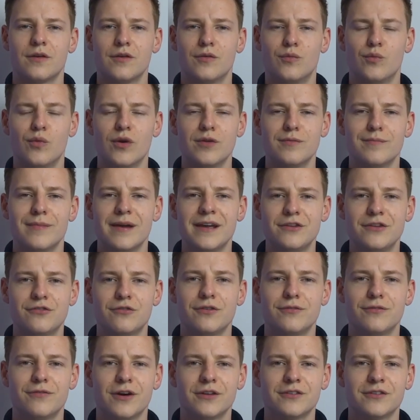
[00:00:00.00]
One major
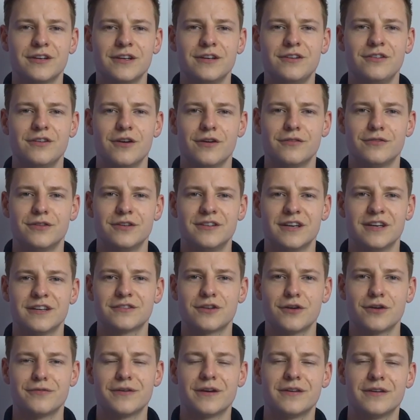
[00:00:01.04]
advantage of the
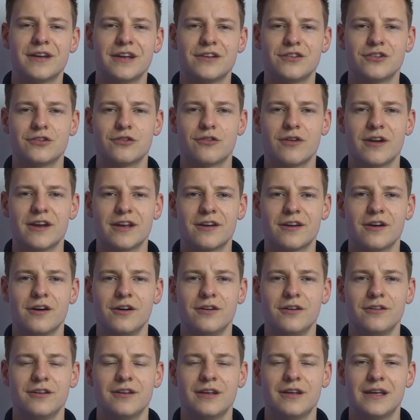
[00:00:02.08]
Tesco Foundation credit
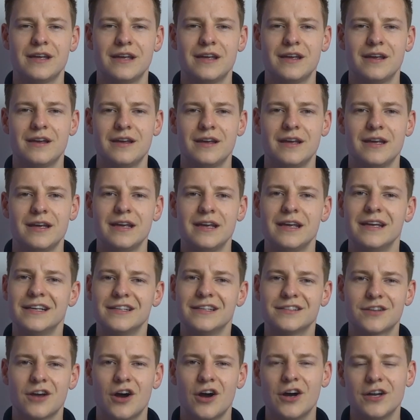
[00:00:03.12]
card
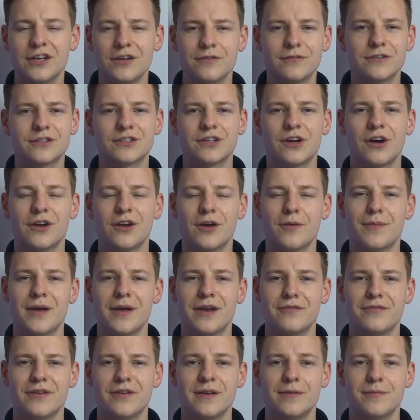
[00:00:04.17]
is kind of a sign-up
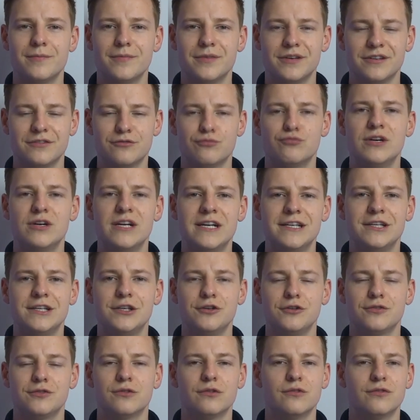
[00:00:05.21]
benefit, but it's really
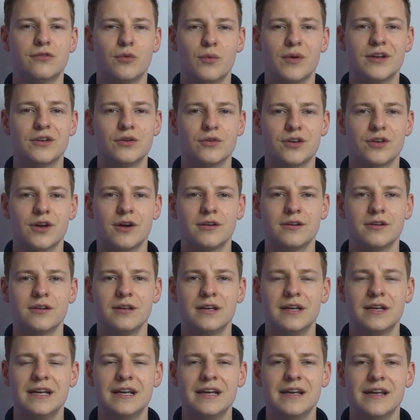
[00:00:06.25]
useful for when you're young,
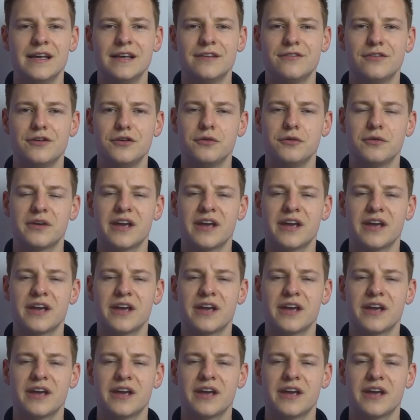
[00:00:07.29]
is that you